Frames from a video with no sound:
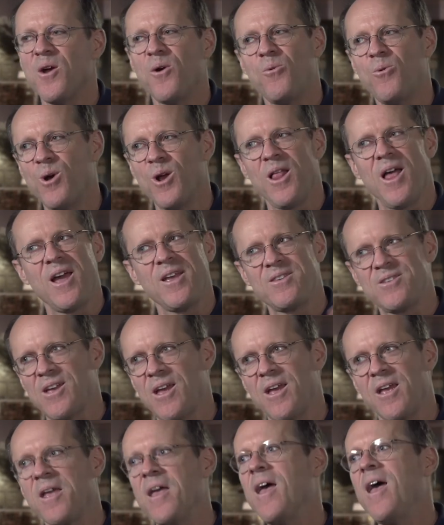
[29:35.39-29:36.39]
We're like
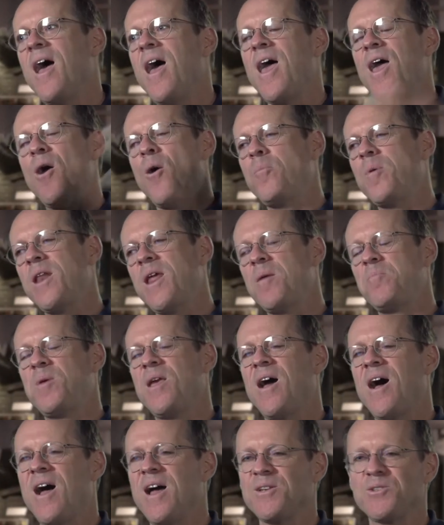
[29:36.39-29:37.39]
saying, hey, open
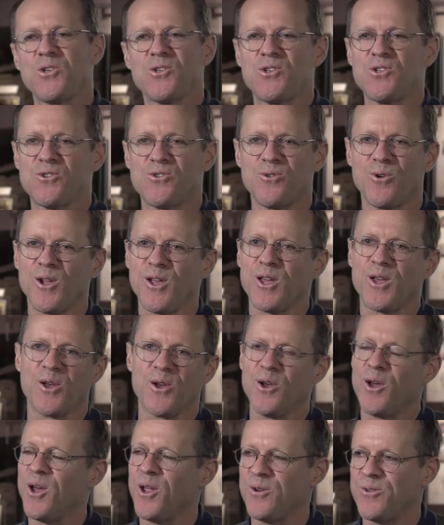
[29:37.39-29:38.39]
APIs, this is really
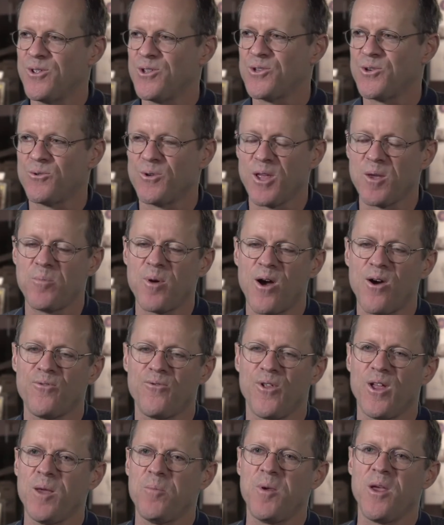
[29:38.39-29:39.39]
good. These are really
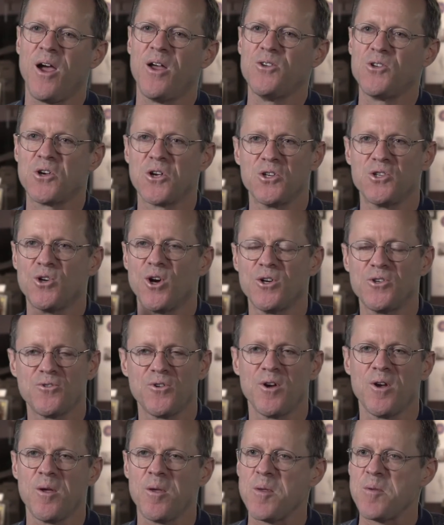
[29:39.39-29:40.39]
powerful APIs. You can charge
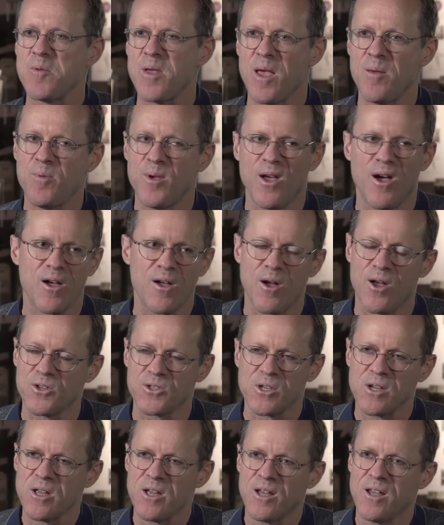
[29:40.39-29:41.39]
for your API calls.